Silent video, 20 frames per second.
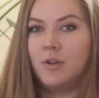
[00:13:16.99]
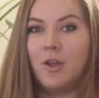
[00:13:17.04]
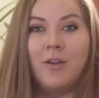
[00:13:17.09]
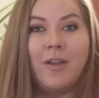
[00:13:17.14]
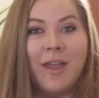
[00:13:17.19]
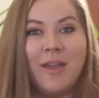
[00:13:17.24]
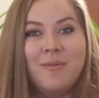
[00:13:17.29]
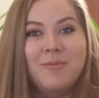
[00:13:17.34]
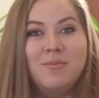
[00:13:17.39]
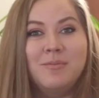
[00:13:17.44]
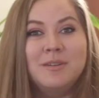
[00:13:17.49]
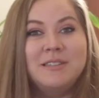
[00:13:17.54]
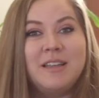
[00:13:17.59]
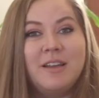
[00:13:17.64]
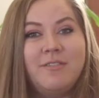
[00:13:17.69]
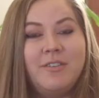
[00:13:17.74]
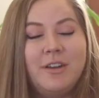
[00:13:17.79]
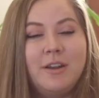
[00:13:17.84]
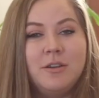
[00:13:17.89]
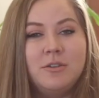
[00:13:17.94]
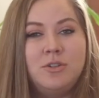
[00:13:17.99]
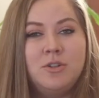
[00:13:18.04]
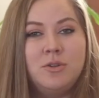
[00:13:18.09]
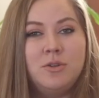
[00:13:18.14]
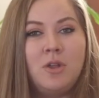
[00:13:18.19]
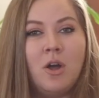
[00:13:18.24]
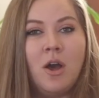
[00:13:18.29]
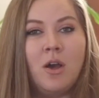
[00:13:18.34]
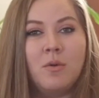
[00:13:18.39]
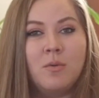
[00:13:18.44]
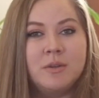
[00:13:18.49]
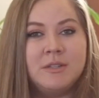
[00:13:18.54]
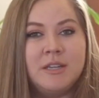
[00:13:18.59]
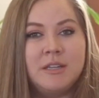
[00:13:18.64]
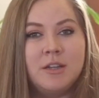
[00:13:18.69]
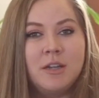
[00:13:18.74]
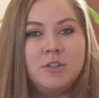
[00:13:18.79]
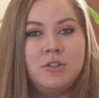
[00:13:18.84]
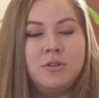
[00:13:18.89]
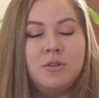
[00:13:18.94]
Okay, was that video too long? Was
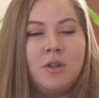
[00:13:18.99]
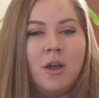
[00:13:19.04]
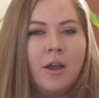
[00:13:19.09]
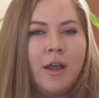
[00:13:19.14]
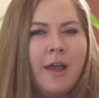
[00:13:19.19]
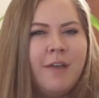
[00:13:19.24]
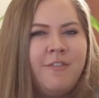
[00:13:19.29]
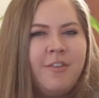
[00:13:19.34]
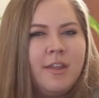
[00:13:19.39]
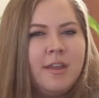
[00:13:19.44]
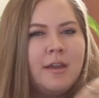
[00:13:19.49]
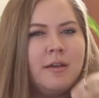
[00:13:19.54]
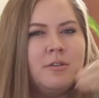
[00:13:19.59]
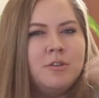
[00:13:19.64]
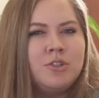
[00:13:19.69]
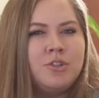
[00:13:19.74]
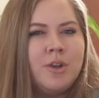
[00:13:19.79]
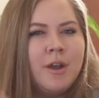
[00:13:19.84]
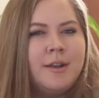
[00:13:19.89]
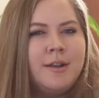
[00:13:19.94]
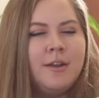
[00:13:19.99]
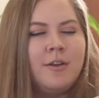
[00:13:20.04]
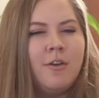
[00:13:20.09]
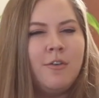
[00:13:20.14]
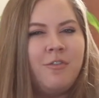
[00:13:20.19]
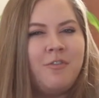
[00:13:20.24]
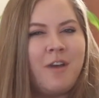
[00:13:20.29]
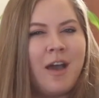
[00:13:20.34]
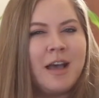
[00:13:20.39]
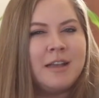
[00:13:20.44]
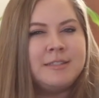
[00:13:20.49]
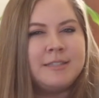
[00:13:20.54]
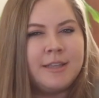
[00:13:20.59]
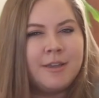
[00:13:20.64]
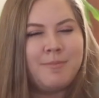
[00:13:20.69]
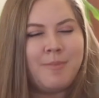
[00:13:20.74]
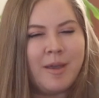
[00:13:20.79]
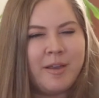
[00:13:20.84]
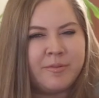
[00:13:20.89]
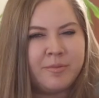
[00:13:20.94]
it not too long? I feel like I was trying to go fast,
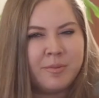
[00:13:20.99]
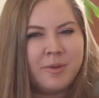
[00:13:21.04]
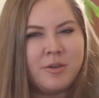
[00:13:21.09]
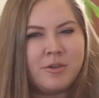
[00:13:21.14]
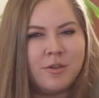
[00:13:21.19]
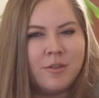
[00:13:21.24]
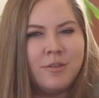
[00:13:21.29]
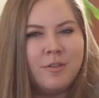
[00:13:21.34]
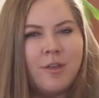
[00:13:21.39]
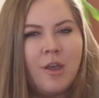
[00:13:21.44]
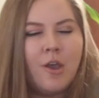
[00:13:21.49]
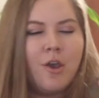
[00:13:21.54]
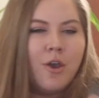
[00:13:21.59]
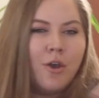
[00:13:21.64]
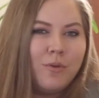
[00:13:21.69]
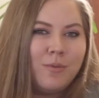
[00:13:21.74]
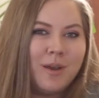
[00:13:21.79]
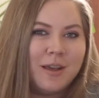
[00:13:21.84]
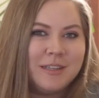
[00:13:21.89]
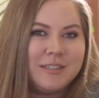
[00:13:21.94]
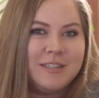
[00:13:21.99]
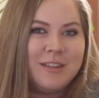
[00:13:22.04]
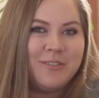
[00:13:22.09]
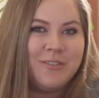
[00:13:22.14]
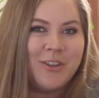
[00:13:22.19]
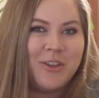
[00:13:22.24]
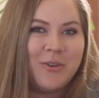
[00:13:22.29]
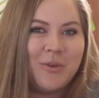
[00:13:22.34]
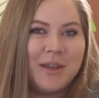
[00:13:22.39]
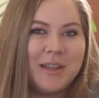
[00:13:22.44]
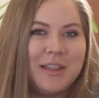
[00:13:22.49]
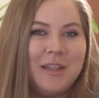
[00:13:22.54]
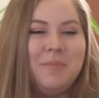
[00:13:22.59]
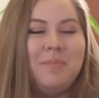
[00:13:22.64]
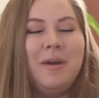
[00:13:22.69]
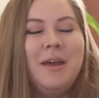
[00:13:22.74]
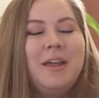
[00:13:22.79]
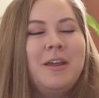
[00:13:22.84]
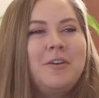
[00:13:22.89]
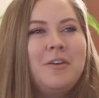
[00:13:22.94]
give my explanations relatively quickly,
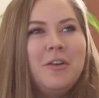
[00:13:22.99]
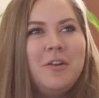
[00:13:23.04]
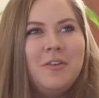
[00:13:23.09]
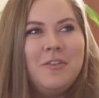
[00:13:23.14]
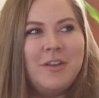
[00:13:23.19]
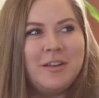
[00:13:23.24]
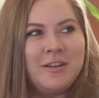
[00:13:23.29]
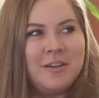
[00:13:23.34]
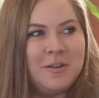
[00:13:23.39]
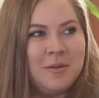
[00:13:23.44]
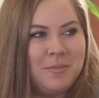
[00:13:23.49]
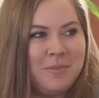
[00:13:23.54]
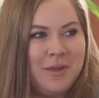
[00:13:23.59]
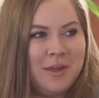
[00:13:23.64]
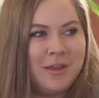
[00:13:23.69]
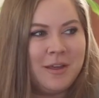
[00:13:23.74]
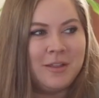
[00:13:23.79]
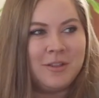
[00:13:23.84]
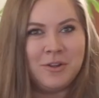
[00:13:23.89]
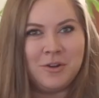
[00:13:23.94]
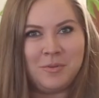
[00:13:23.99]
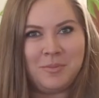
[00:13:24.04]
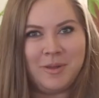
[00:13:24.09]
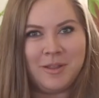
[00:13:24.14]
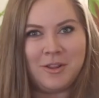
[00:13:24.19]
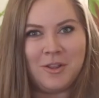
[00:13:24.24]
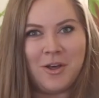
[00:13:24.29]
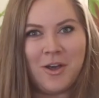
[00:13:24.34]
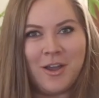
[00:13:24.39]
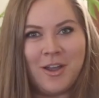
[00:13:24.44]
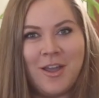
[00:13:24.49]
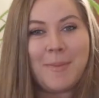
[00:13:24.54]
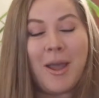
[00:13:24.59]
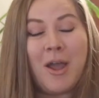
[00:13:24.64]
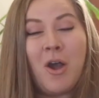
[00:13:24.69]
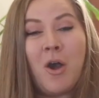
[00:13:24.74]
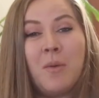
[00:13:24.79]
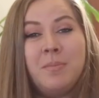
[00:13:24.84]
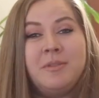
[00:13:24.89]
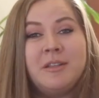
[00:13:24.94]
but it could have ended up being a little bit long.
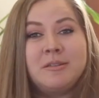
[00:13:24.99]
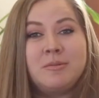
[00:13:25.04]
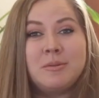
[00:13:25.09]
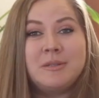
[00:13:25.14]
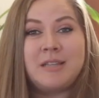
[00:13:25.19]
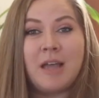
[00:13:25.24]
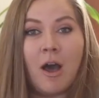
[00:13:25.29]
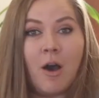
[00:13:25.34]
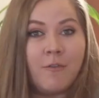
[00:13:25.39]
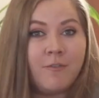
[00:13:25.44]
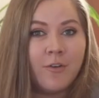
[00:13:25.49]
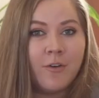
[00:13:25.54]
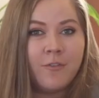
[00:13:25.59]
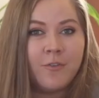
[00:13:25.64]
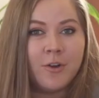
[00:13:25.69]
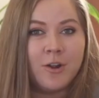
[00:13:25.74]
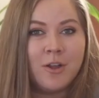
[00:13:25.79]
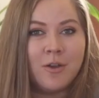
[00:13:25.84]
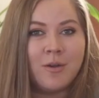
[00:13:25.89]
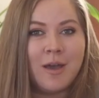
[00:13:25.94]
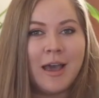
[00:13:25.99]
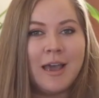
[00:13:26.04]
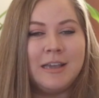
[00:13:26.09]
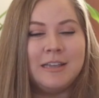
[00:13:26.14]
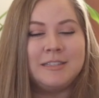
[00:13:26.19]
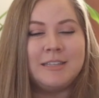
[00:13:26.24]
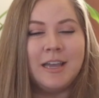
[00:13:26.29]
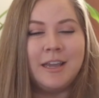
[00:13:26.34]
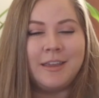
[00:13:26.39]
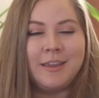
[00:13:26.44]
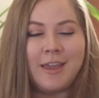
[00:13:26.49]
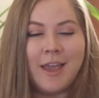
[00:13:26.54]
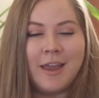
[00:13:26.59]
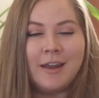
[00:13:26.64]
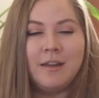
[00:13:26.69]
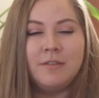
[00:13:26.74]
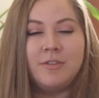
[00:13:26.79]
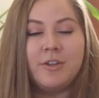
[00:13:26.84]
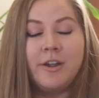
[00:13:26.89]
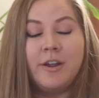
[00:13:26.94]
I hope this was helpful for you guys.
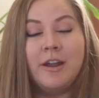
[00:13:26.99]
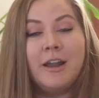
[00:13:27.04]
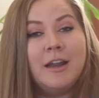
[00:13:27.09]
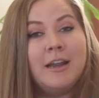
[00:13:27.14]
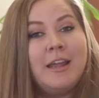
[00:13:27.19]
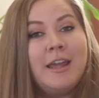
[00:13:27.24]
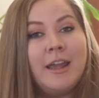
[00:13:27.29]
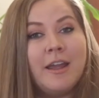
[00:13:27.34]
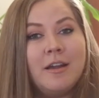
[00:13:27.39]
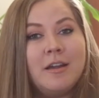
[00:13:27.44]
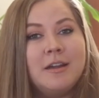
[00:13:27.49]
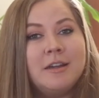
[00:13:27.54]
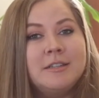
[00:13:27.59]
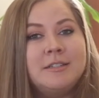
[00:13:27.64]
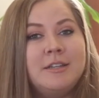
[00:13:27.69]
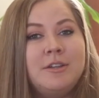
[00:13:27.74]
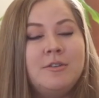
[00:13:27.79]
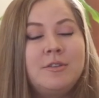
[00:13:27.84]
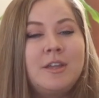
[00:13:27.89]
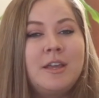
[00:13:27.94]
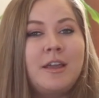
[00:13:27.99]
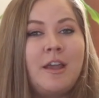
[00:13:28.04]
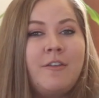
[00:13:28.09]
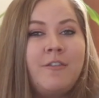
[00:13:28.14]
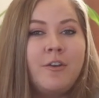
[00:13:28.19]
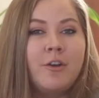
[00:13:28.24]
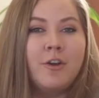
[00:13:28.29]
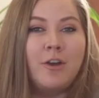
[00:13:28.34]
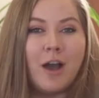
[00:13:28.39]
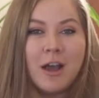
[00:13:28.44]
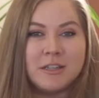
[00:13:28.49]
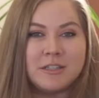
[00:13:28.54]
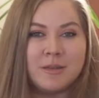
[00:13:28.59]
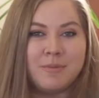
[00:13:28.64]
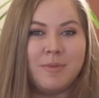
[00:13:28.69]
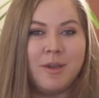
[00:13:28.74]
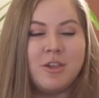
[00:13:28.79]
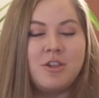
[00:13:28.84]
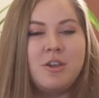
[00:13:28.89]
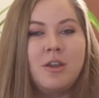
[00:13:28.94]
Again, if there are any areas that you think I forgot
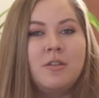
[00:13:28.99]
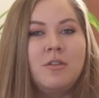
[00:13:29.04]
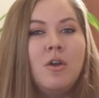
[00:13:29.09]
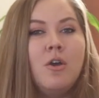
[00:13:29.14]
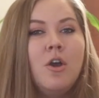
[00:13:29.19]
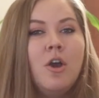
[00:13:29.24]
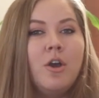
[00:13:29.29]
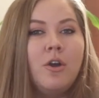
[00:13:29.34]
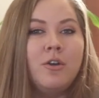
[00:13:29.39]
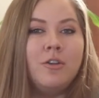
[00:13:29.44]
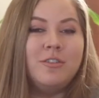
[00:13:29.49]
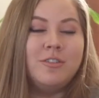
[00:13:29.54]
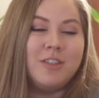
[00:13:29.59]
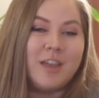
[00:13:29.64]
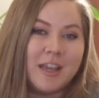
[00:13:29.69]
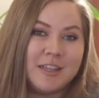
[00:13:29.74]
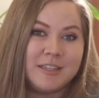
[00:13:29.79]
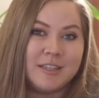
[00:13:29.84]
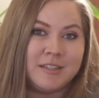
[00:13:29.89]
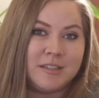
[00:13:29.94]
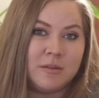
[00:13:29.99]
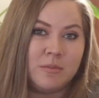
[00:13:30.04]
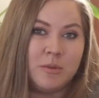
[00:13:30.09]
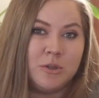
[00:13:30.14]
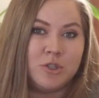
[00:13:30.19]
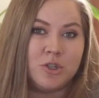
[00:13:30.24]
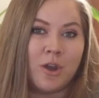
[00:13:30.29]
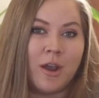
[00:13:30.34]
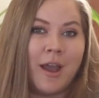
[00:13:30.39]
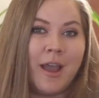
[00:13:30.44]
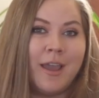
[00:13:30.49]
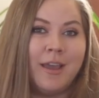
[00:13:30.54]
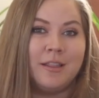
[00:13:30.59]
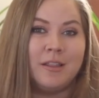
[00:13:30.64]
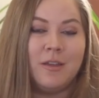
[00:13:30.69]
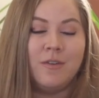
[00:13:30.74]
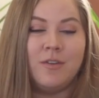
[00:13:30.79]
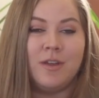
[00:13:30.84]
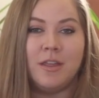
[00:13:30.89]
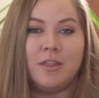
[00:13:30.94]
to mention or you'd like to see me try,
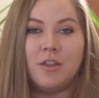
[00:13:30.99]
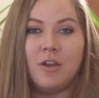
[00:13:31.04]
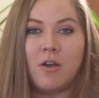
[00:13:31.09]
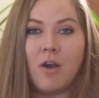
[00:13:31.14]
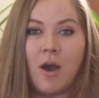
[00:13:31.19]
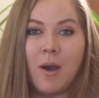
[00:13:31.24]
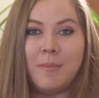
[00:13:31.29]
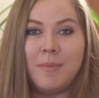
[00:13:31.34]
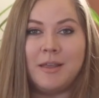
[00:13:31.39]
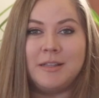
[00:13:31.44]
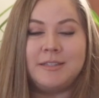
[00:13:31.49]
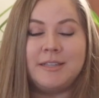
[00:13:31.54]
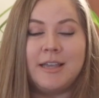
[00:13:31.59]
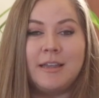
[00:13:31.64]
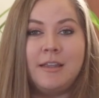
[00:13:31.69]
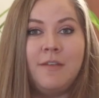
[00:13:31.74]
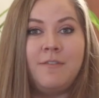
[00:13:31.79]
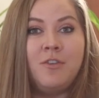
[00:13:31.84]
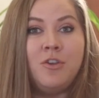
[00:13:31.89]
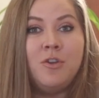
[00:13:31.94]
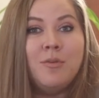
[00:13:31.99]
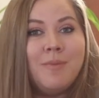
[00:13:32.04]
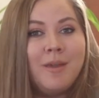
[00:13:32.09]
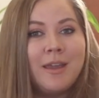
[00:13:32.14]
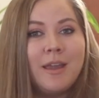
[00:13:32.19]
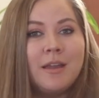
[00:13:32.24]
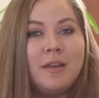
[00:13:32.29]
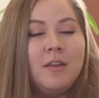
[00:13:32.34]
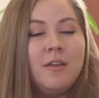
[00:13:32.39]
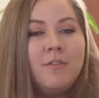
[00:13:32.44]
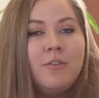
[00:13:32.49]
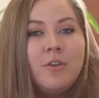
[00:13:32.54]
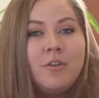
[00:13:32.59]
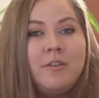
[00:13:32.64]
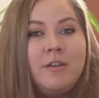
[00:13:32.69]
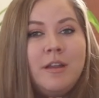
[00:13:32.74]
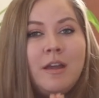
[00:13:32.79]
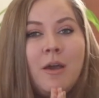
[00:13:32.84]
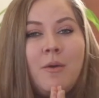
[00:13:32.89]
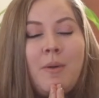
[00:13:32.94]
leave it in the comments. And if you make any of your
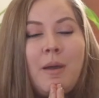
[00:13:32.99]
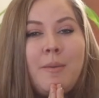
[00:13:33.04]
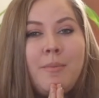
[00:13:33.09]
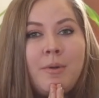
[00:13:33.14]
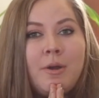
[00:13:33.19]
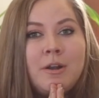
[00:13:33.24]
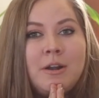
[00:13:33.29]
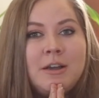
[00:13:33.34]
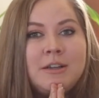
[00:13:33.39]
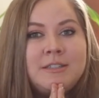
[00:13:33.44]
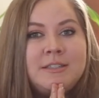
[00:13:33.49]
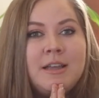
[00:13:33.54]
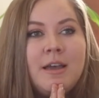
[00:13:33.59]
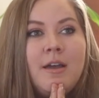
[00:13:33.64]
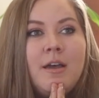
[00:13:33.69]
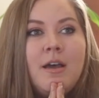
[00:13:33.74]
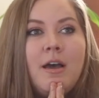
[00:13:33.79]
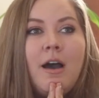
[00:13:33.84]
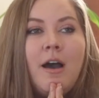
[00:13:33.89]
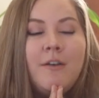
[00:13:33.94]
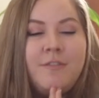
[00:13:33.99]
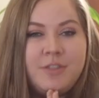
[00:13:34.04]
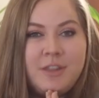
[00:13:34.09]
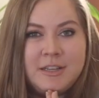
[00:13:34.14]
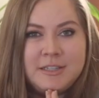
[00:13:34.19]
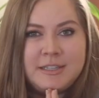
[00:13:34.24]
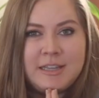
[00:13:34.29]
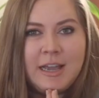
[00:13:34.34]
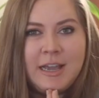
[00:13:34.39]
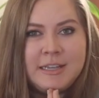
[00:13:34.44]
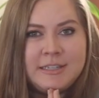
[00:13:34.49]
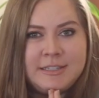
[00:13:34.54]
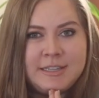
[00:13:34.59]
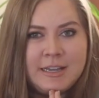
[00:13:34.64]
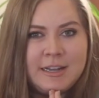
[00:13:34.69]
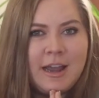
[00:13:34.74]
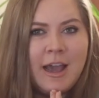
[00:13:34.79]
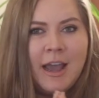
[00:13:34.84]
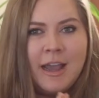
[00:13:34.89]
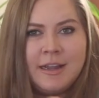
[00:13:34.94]
D I Y products of things that I
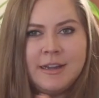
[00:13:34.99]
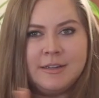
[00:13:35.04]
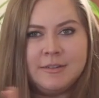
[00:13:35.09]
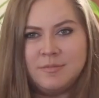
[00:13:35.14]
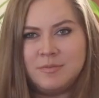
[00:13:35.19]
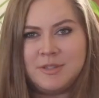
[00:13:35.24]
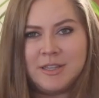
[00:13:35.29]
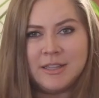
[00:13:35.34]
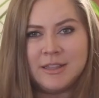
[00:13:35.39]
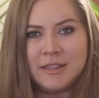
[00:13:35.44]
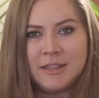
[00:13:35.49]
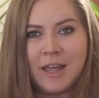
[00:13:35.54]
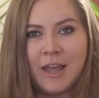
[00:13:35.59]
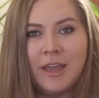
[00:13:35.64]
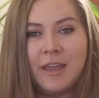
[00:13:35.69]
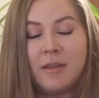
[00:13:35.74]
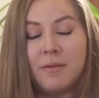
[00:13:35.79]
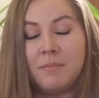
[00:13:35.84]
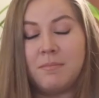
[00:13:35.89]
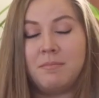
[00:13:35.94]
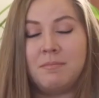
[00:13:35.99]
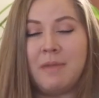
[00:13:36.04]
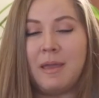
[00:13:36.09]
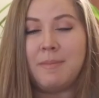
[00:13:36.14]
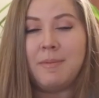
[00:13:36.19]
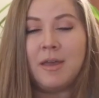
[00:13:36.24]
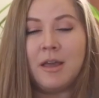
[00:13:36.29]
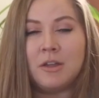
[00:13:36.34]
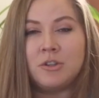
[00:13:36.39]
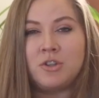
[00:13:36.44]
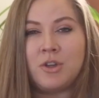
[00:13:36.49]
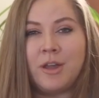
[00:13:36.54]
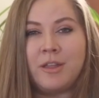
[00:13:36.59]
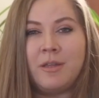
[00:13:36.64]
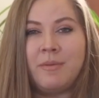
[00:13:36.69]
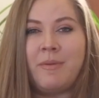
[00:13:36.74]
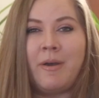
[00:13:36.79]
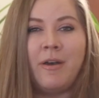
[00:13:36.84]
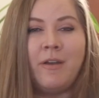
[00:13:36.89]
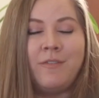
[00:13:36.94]
said I didn't like, maybe I'll try
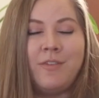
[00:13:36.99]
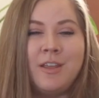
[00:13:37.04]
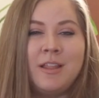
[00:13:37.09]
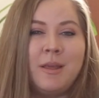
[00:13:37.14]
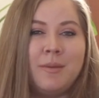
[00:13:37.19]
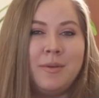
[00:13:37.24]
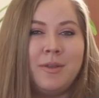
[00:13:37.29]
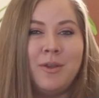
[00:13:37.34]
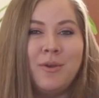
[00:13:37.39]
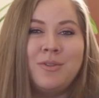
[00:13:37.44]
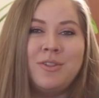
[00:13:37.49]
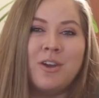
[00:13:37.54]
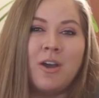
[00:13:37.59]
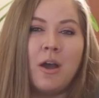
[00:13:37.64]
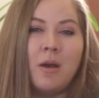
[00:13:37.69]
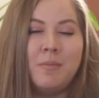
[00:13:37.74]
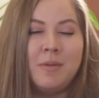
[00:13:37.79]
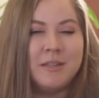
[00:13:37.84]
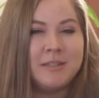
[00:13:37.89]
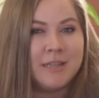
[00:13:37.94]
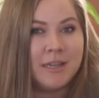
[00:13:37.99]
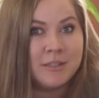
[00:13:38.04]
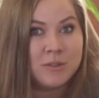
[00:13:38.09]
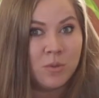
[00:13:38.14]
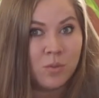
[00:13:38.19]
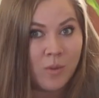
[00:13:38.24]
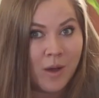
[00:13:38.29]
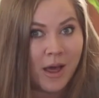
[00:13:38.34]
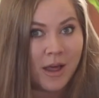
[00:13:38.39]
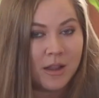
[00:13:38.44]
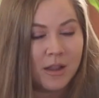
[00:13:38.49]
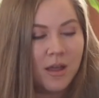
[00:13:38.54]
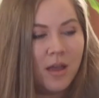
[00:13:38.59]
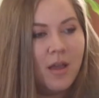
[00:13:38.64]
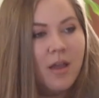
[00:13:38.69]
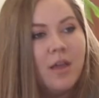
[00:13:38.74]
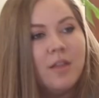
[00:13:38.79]
them out if you let me know in the comments as well.